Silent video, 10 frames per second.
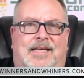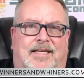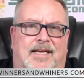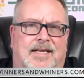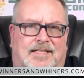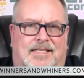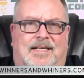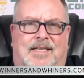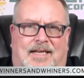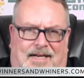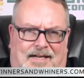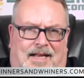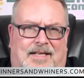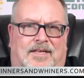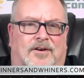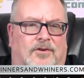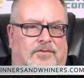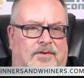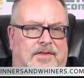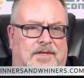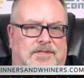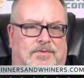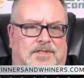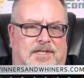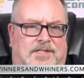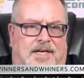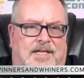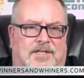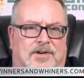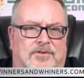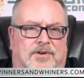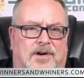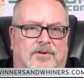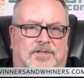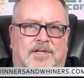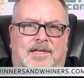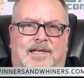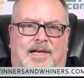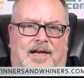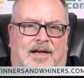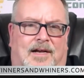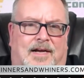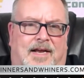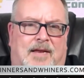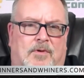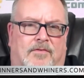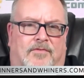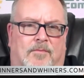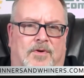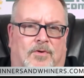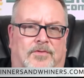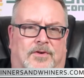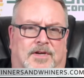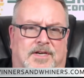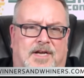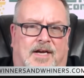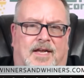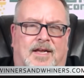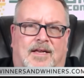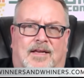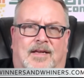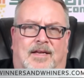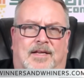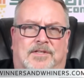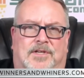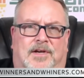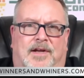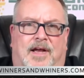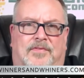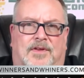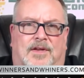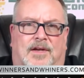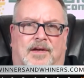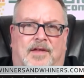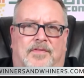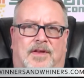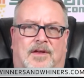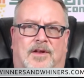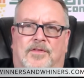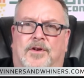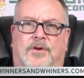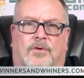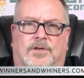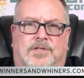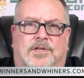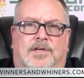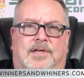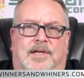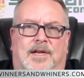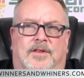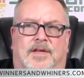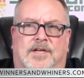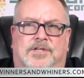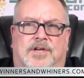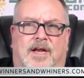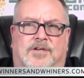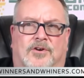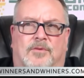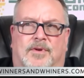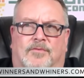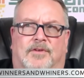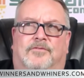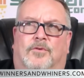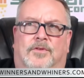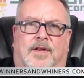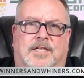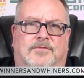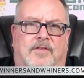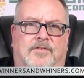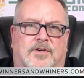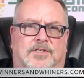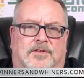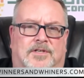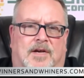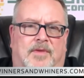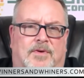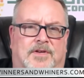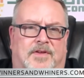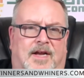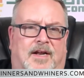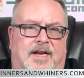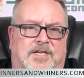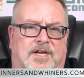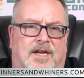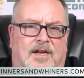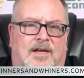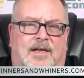Kids, I like the over in this one. Since he has a new coach, a guy came over from Northern Kentucky. He's had the Norse in the NCAA tournament for the last 5 years. The other time they went to the NIT.